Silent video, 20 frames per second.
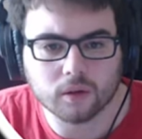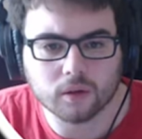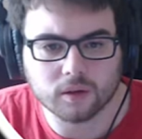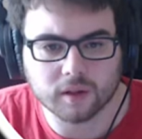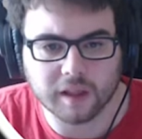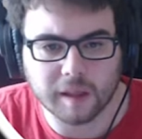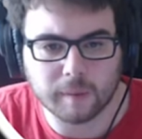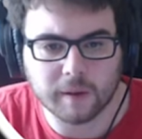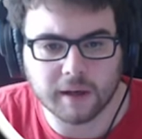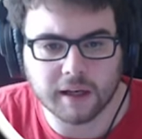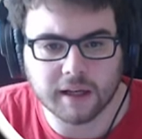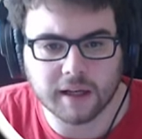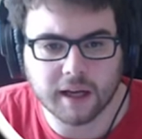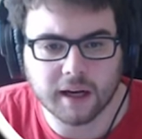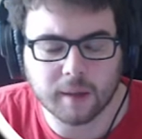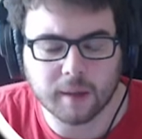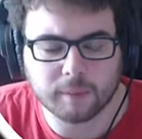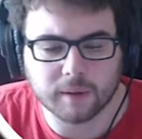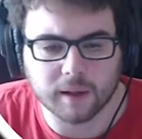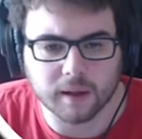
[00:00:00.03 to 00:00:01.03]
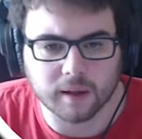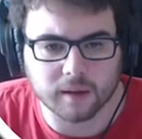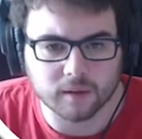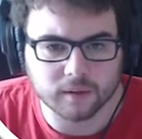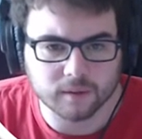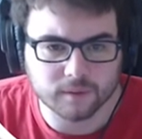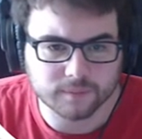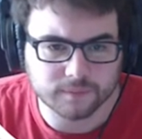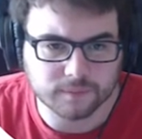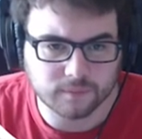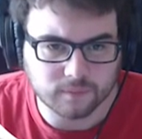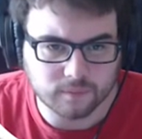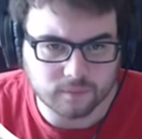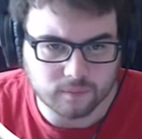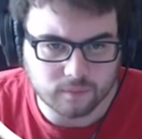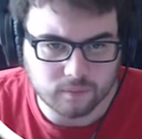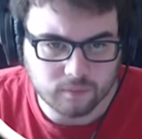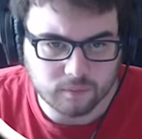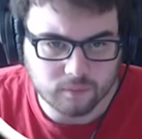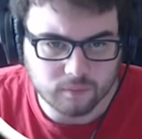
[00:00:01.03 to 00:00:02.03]
Keep hitting that up then.
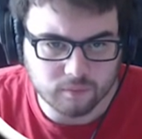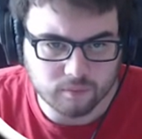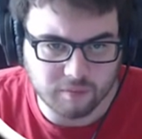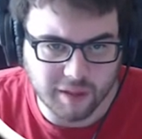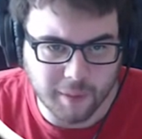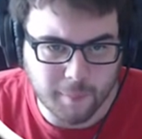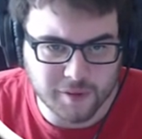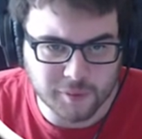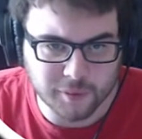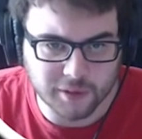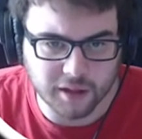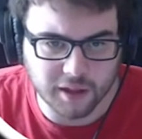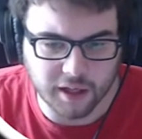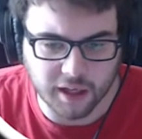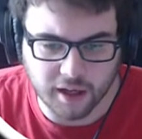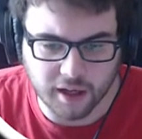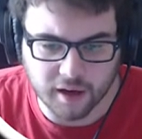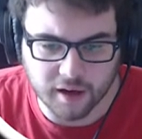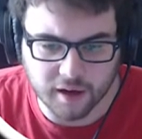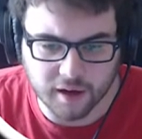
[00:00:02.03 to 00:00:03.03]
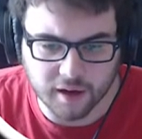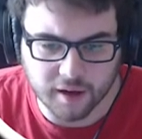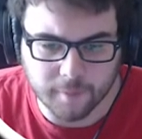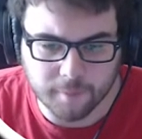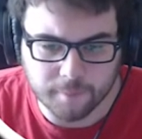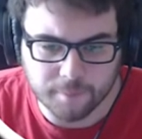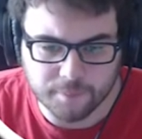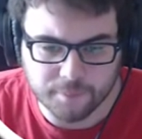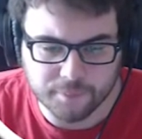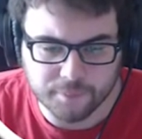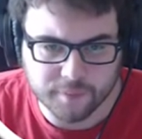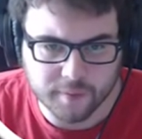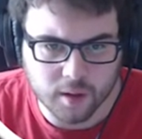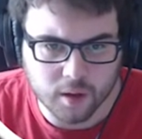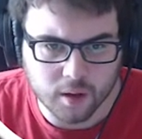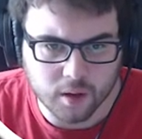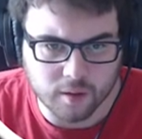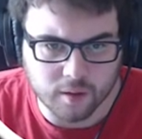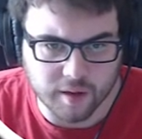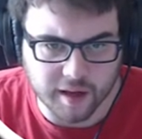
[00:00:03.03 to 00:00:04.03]
That must be the uh,
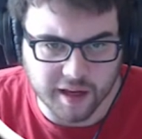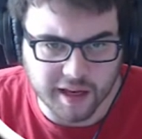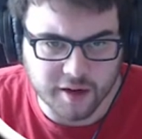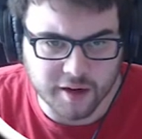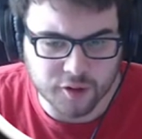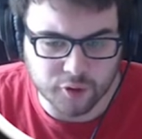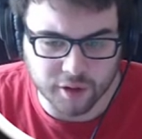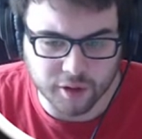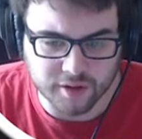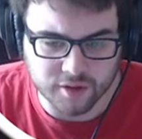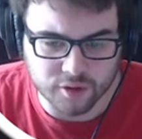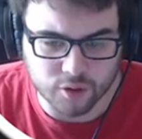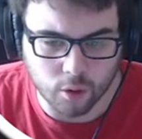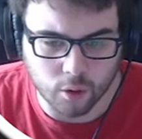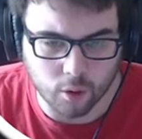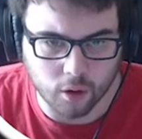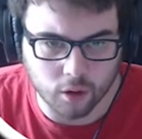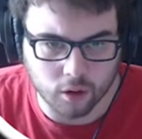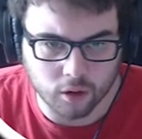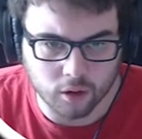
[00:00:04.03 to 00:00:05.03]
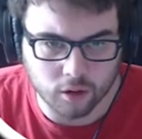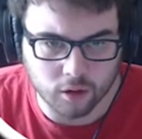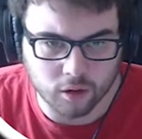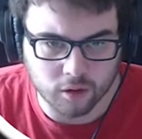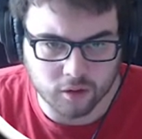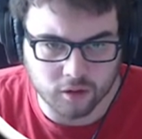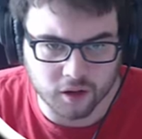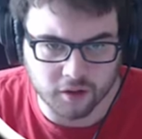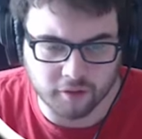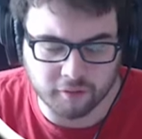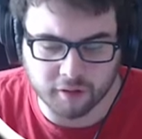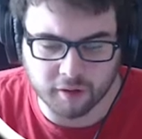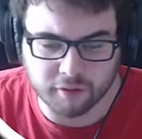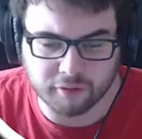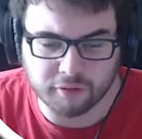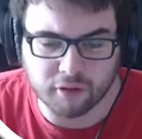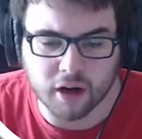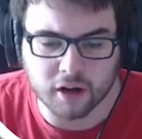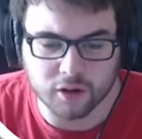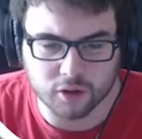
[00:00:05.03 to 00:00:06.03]
the entrance door, the the
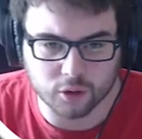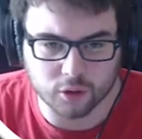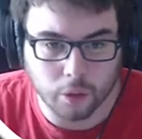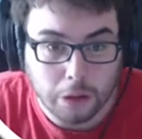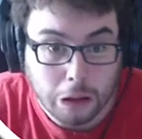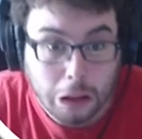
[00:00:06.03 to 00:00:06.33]
front door.